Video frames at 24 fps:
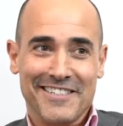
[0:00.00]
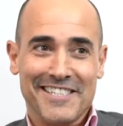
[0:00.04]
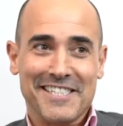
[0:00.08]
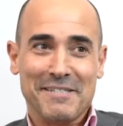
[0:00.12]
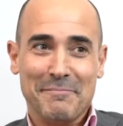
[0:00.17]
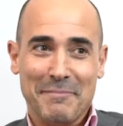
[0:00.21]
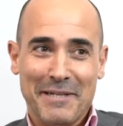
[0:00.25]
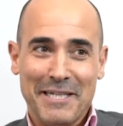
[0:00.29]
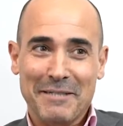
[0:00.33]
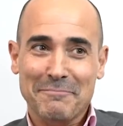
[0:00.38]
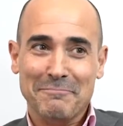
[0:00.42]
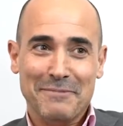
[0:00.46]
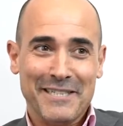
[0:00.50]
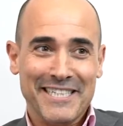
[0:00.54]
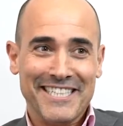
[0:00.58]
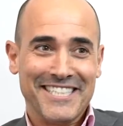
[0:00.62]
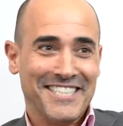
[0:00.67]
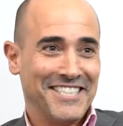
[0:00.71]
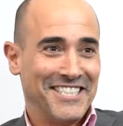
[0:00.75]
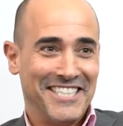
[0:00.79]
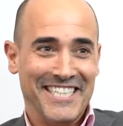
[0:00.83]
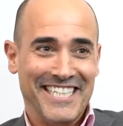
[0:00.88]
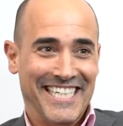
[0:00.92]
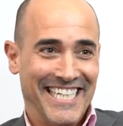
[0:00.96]
as me, but
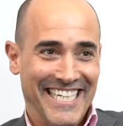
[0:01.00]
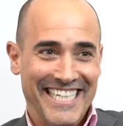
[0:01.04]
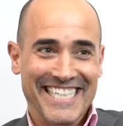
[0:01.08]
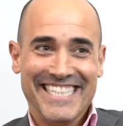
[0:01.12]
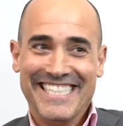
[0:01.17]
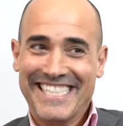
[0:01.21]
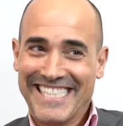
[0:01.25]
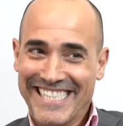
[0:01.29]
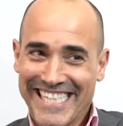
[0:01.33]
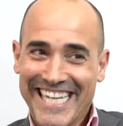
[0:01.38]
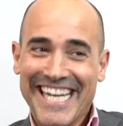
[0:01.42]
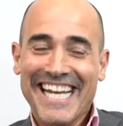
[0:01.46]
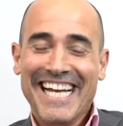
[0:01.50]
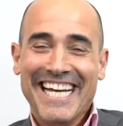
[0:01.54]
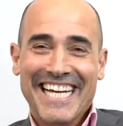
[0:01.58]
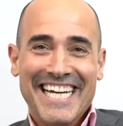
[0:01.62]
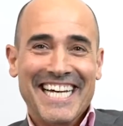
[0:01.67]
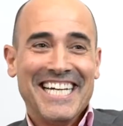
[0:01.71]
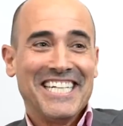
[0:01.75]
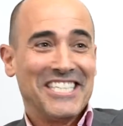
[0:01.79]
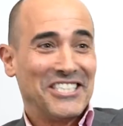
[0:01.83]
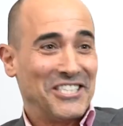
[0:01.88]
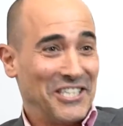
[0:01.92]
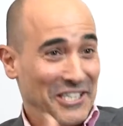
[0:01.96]
she
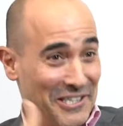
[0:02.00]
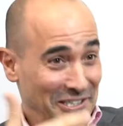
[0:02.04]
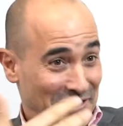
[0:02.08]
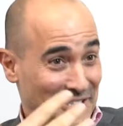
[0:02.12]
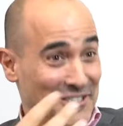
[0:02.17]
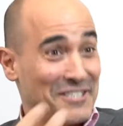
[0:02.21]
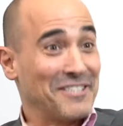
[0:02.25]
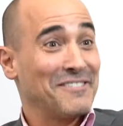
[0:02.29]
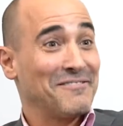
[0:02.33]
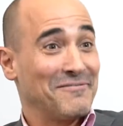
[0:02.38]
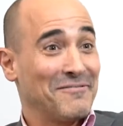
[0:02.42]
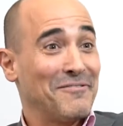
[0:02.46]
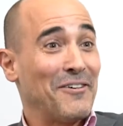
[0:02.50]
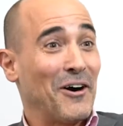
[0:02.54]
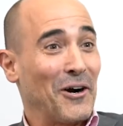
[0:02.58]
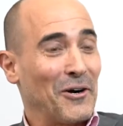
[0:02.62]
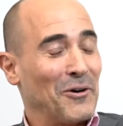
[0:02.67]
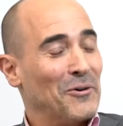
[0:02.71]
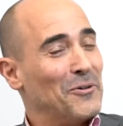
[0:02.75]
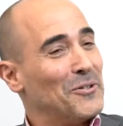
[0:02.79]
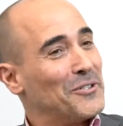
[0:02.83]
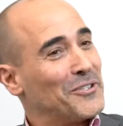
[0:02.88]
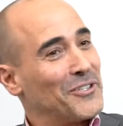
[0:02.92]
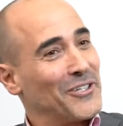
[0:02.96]
looks far
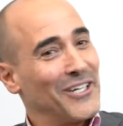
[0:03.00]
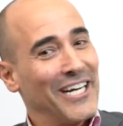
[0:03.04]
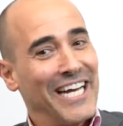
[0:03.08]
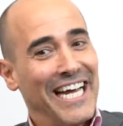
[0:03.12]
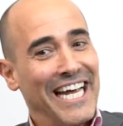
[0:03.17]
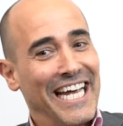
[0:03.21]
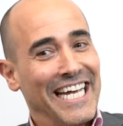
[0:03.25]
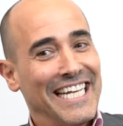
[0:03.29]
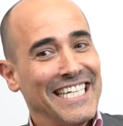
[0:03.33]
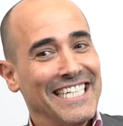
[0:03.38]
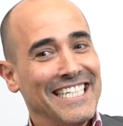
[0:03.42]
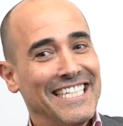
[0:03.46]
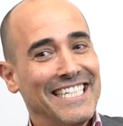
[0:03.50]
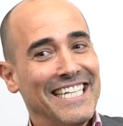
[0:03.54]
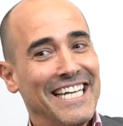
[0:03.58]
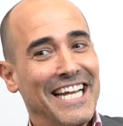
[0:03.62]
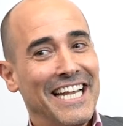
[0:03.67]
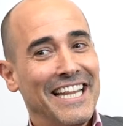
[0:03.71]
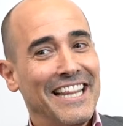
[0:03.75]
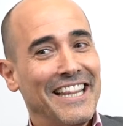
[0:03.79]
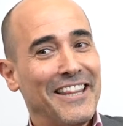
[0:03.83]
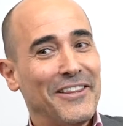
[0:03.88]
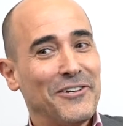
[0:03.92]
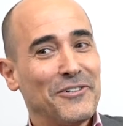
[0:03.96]
older, and
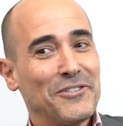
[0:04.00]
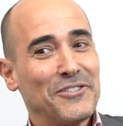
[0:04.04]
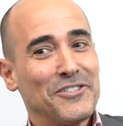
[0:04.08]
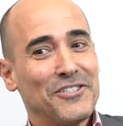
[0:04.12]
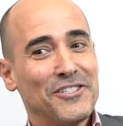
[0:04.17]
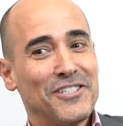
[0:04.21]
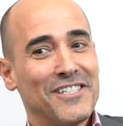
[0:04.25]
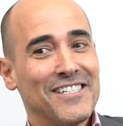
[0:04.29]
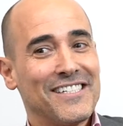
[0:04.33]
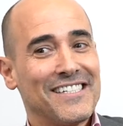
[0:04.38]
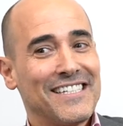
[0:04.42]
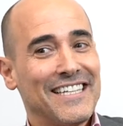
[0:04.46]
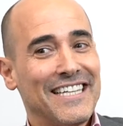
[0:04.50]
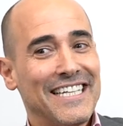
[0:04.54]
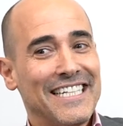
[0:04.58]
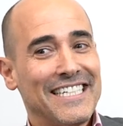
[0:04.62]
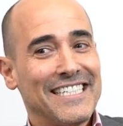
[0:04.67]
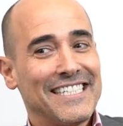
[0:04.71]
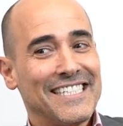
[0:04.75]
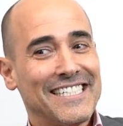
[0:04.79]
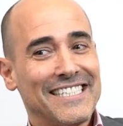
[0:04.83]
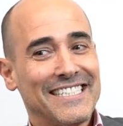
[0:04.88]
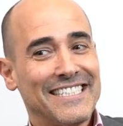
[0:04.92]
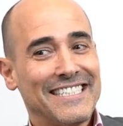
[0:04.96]
there's just
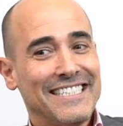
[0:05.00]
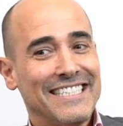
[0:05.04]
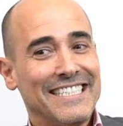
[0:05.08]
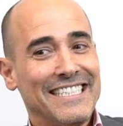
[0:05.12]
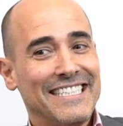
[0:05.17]
this